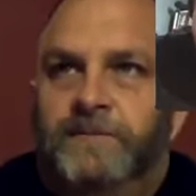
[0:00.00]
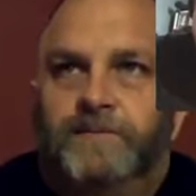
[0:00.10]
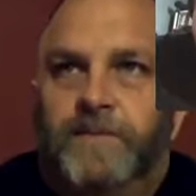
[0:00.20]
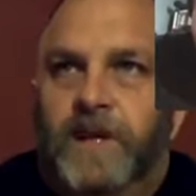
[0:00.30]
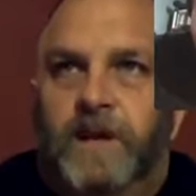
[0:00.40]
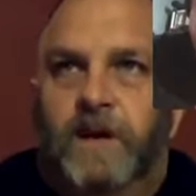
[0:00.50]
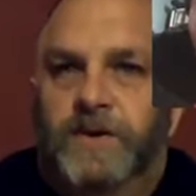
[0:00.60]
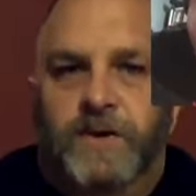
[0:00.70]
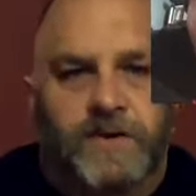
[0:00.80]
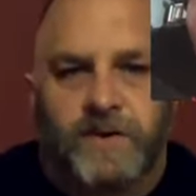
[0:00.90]
you
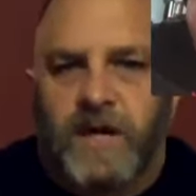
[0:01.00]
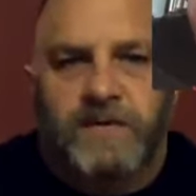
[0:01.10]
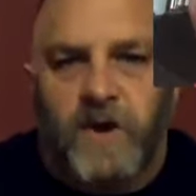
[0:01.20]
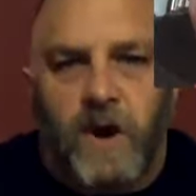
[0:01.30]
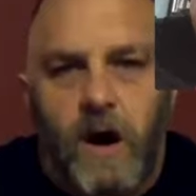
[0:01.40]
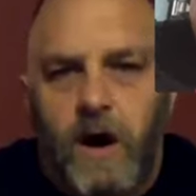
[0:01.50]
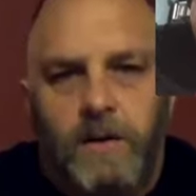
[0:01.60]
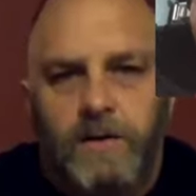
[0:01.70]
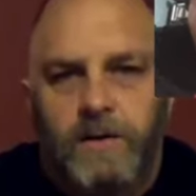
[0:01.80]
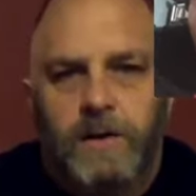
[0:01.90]
either give it all
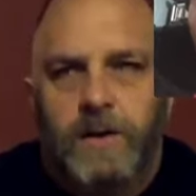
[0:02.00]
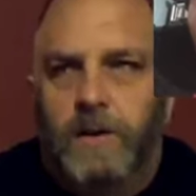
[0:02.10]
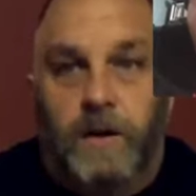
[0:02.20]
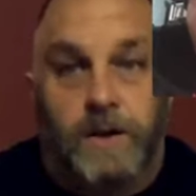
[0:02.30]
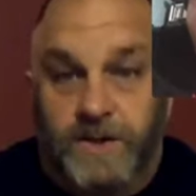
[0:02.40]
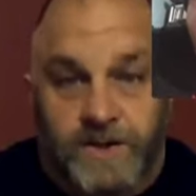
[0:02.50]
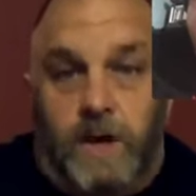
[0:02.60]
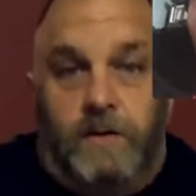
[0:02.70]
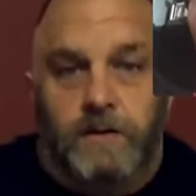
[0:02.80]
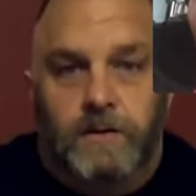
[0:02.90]
or you don't,
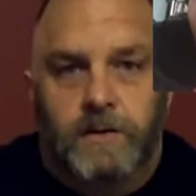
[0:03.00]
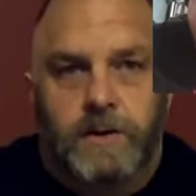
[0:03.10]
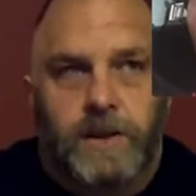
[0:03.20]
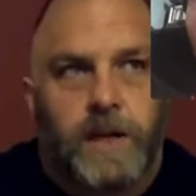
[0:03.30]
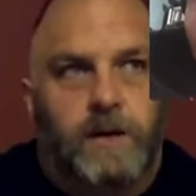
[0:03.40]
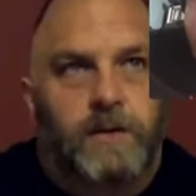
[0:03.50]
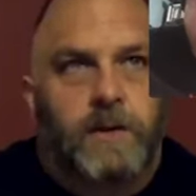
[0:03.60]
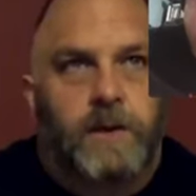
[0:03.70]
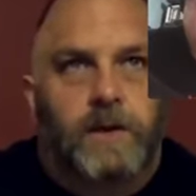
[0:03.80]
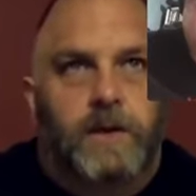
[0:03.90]

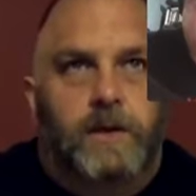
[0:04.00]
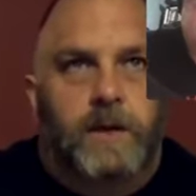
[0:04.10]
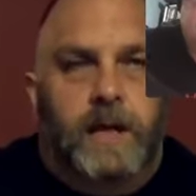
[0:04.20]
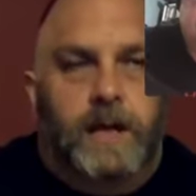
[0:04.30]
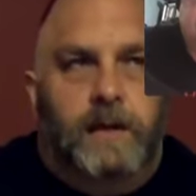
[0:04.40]
and